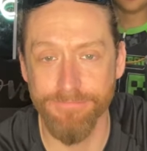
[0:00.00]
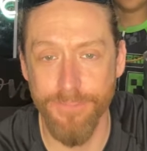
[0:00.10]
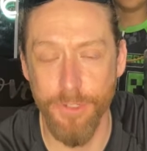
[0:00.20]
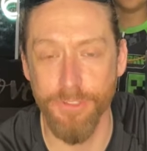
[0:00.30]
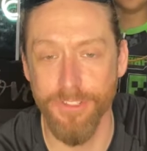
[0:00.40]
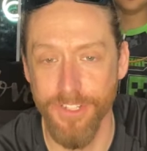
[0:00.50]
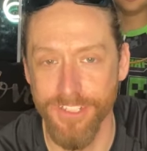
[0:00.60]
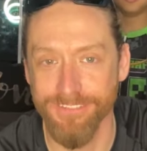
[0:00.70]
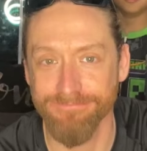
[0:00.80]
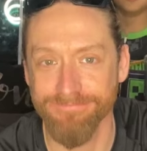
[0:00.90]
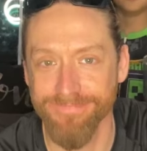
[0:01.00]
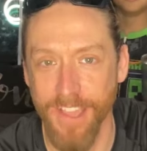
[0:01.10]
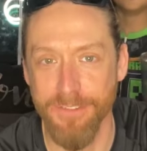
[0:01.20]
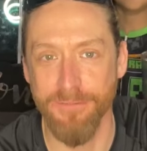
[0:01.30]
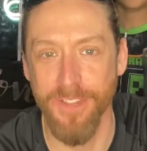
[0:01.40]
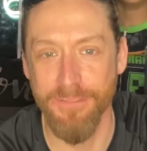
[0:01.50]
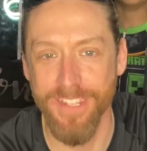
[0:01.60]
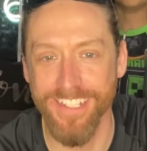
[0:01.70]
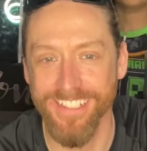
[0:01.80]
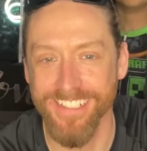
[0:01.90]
shoot the shit, have some fun, man.